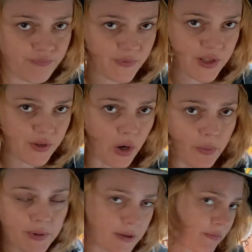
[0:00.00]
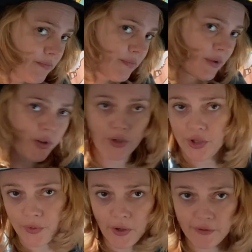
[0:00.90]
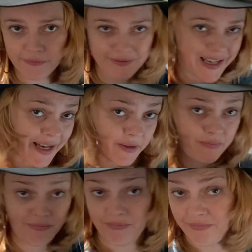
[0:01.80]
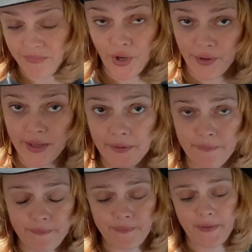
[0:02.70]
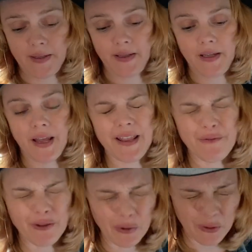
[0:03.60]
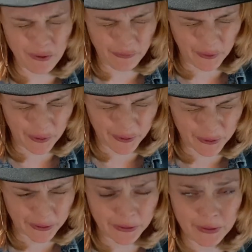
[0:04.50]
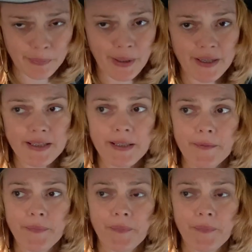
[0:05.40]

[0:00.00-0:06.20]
stopped, cut you off, dead, nothing, and they feel awful about it.